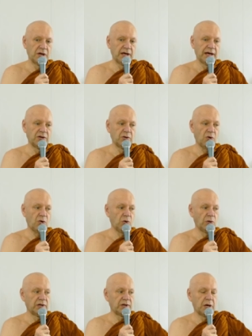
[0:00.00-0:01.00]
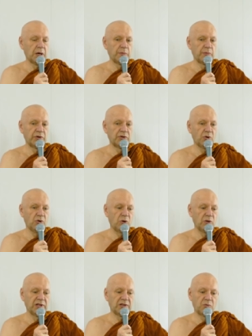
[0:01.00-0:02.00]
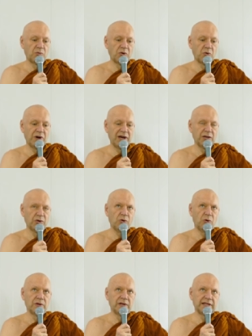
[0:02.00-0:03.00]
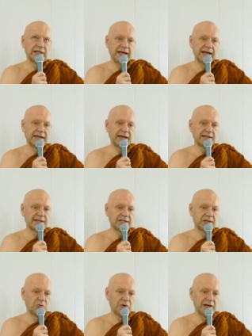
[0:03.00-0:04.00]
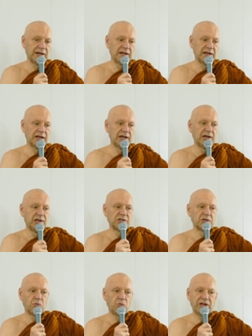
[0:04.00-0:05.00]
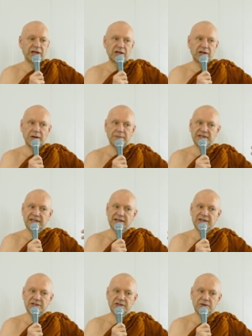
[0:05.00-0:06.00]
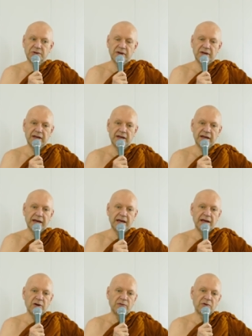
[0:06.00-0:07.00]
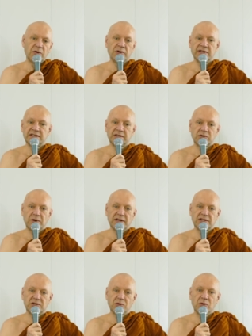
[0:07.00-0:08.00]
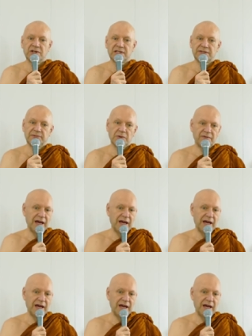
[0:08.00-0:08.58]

and you hold it up, but you hold it the wrong way, you hold it against the wind, so the wind comes against you. Of course, the grass torch is full of